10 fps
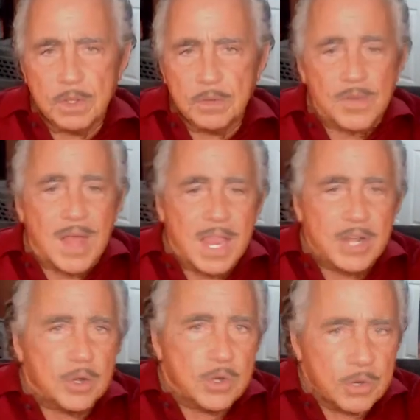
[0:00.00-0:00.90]
fine
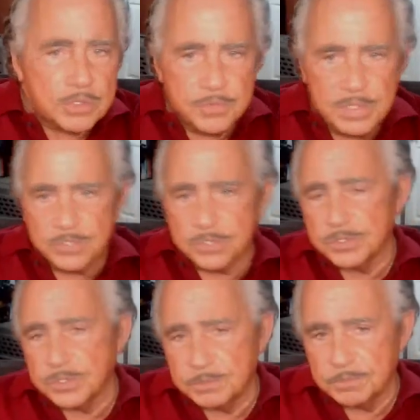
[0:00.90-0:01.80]
or coarse
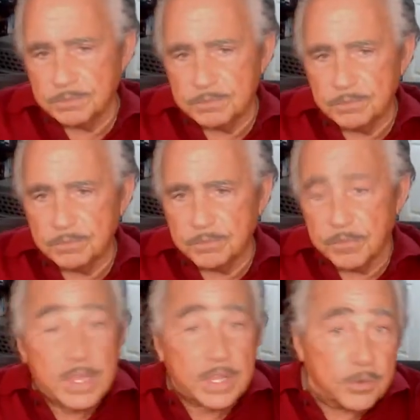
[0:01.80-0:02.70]
features,
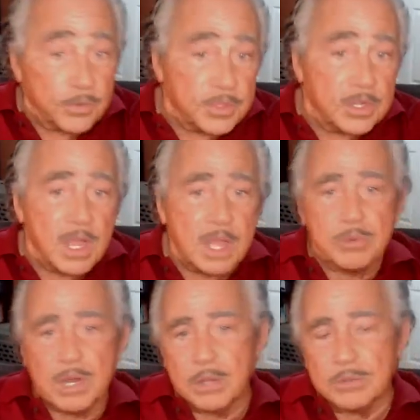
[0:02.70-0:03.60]
thick or thin
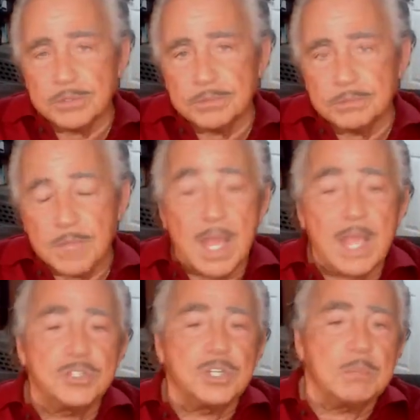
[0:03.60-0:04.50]
eyebrows, high
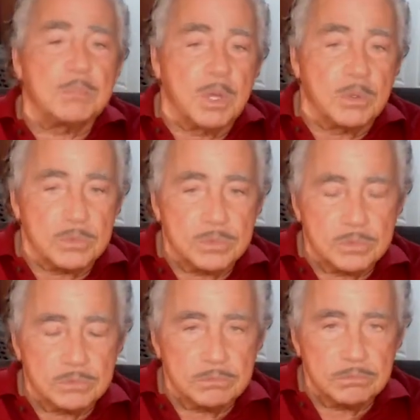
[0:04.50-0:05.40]
cheekbones,
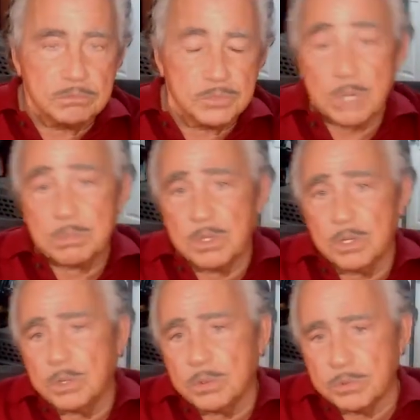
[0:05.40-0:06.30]
shape of the
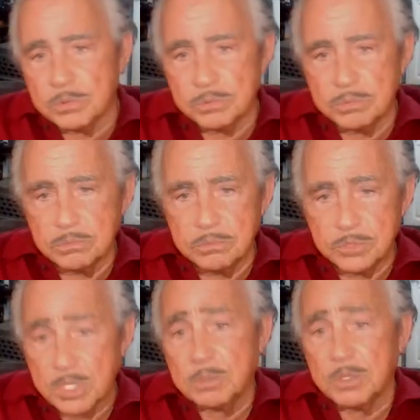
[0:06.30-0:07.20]
nose,
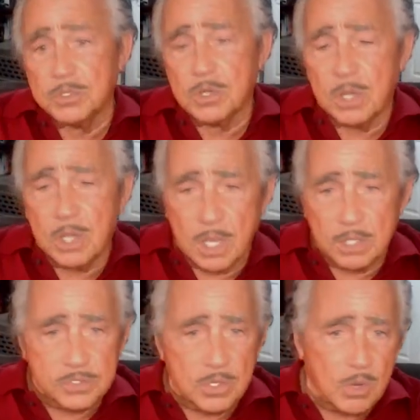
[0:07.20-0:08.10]
shape of the
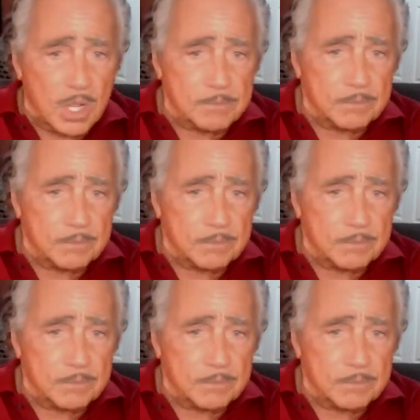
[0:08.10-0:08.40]
jawline, so on.